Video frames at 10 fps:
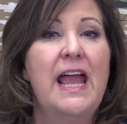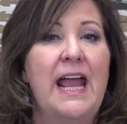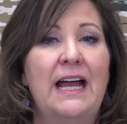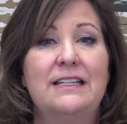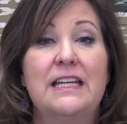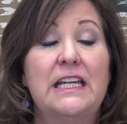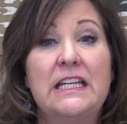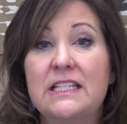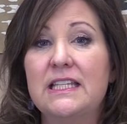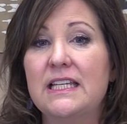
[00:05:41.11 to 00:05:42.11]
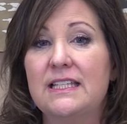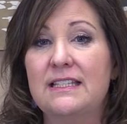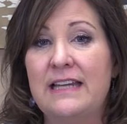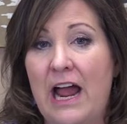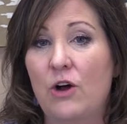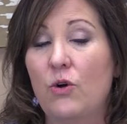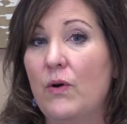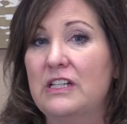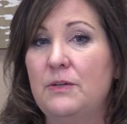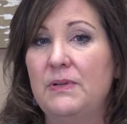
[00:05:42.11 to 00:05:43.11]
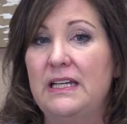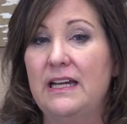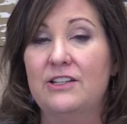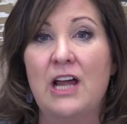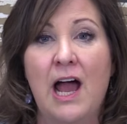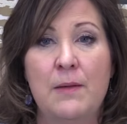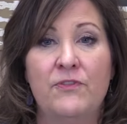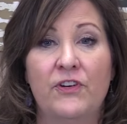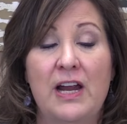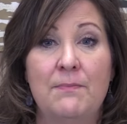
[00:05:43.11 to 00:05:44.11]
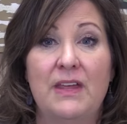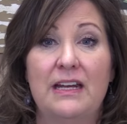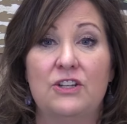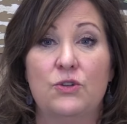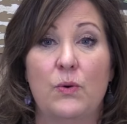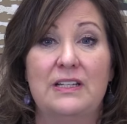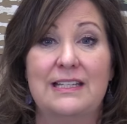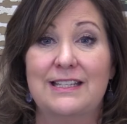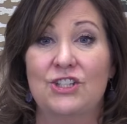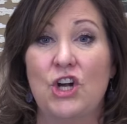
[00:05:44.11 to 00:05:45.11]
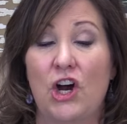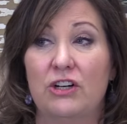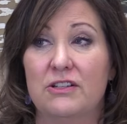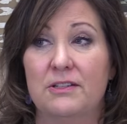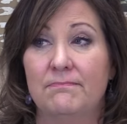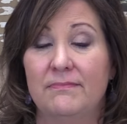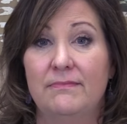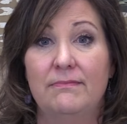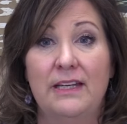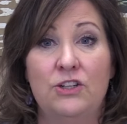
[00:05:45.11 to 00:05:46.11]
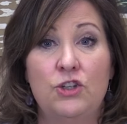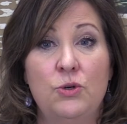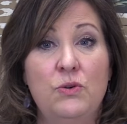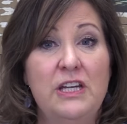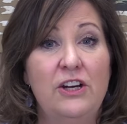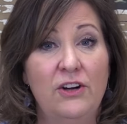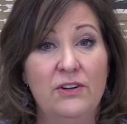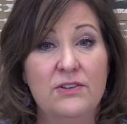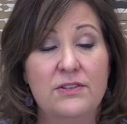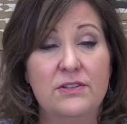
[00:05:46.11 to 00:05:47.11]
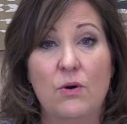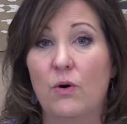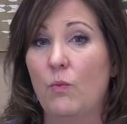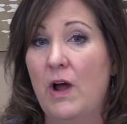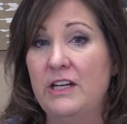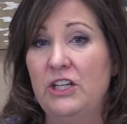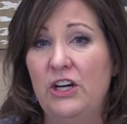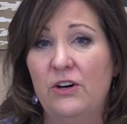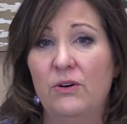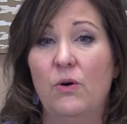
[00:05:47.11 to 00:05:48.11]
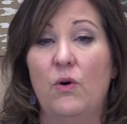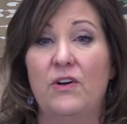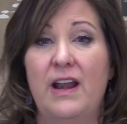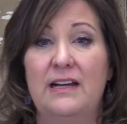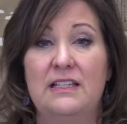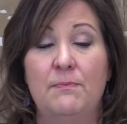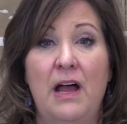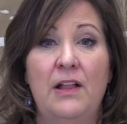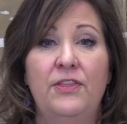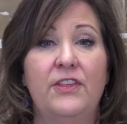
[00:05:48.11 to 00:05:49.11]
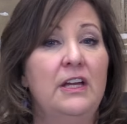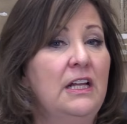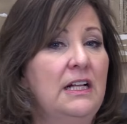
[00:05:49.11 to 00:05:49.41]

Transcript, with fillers: And is this now going to be a time frame that is going to start in 2 years or 1 year or next month?